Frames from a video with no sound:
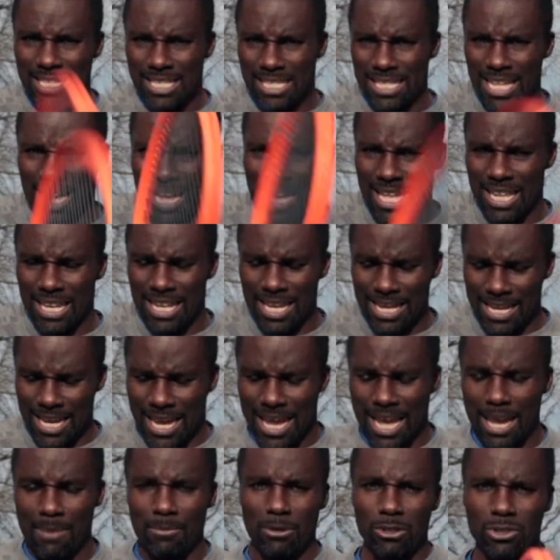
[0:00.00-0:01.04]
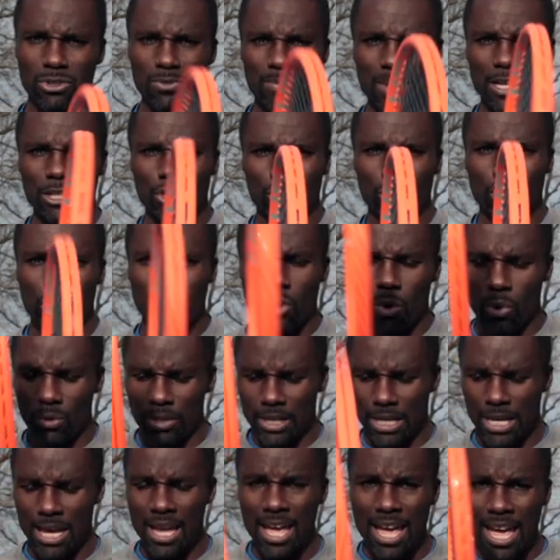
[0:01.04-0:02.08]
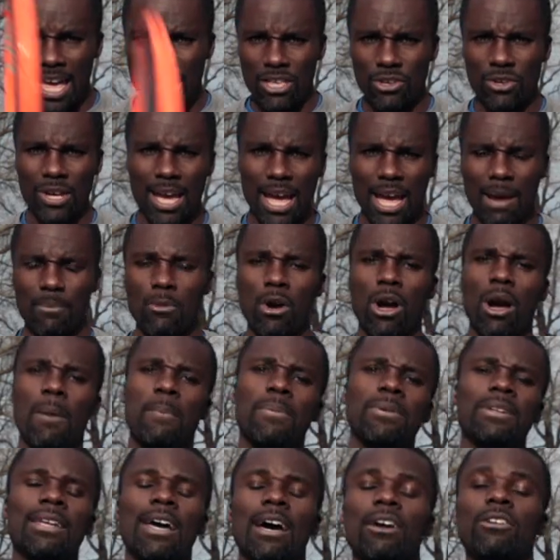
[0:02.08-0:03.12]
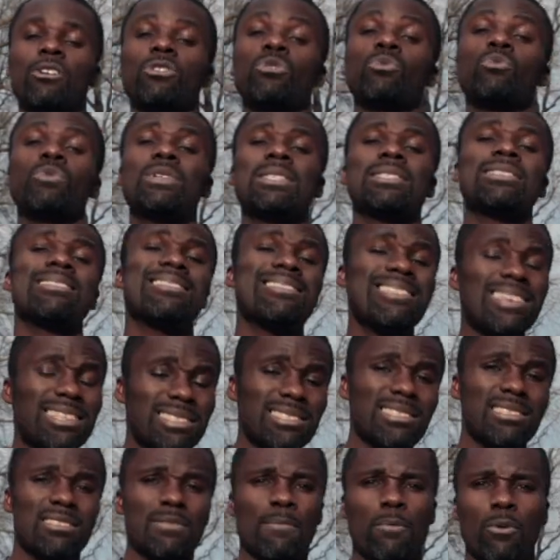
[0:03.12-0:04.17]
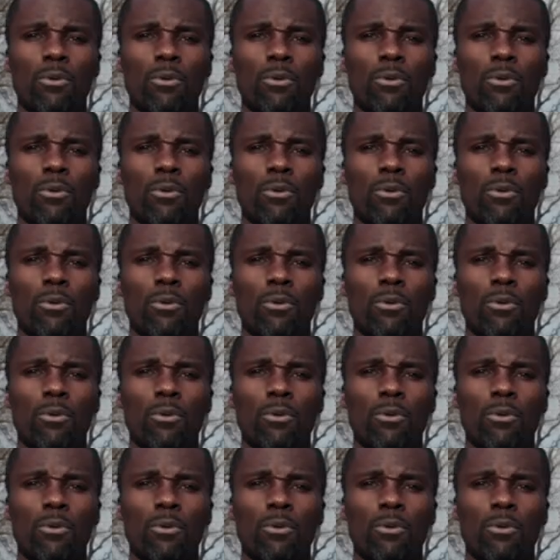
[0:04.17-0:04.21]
is not like a hammer. So make sure you're holding it and you can hammer up and down. And the reason this is